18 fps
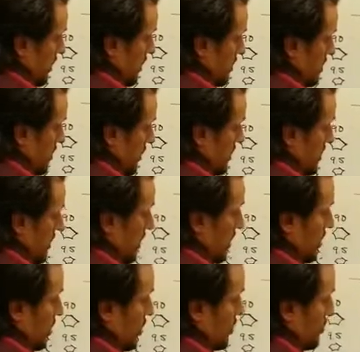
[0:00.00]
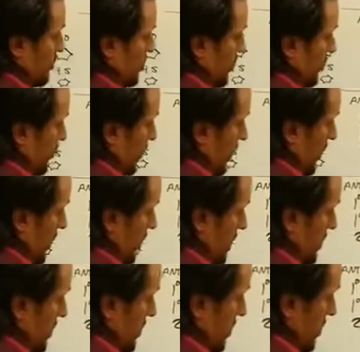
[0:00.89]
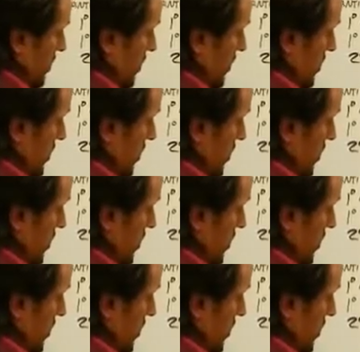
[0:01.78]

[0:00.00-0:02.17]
it's going to take you 2 weeks